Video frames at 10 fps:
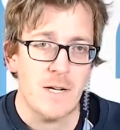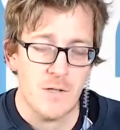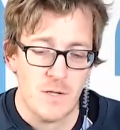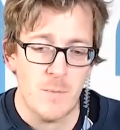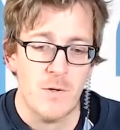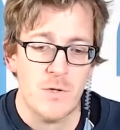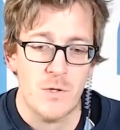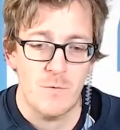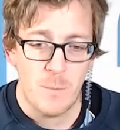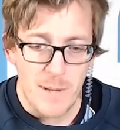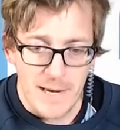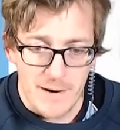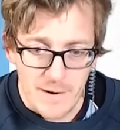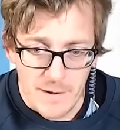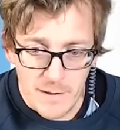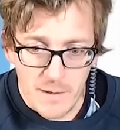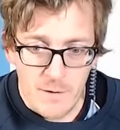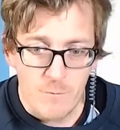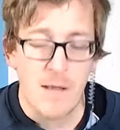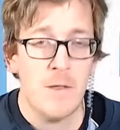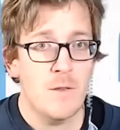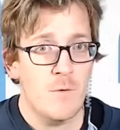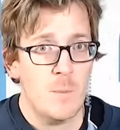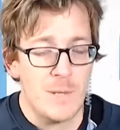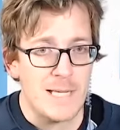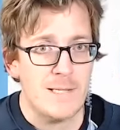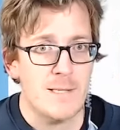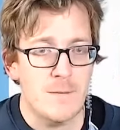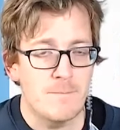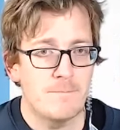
customers to repair rather than replace?